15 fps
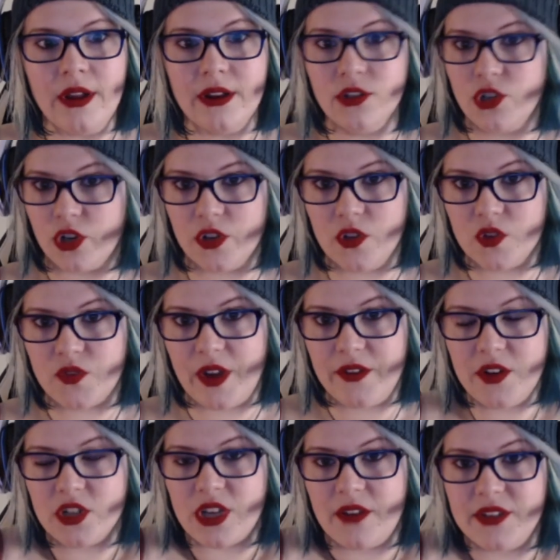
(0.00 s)
during those 5
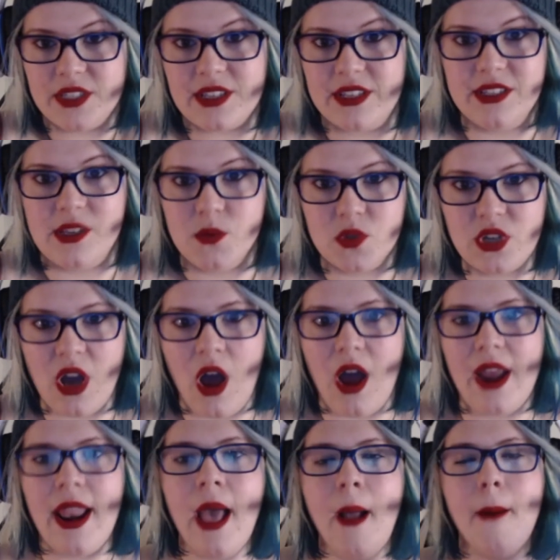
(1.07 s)
years, obviously, because he was gone.